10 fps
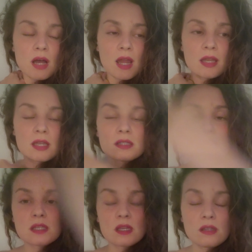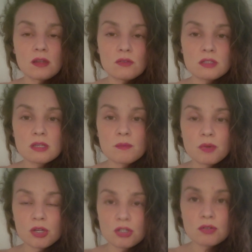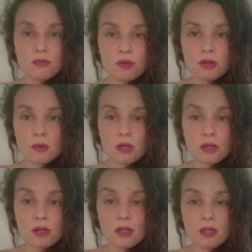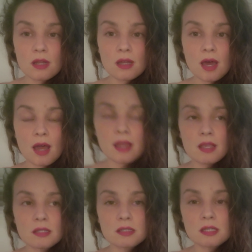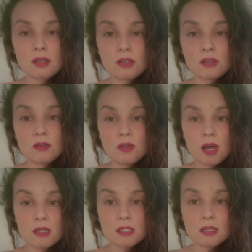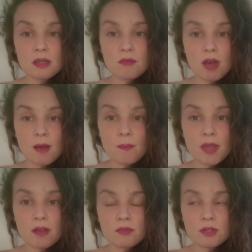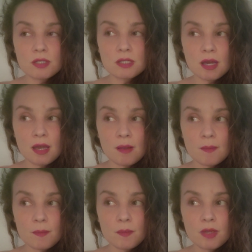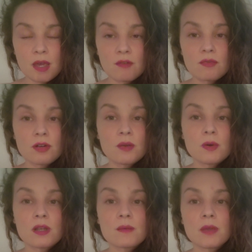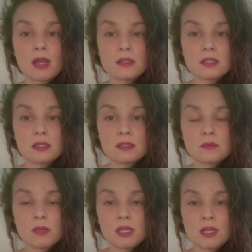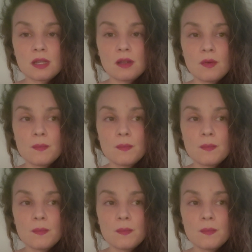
I continued to push forward. I continued not to give up every time everyone abandoned me.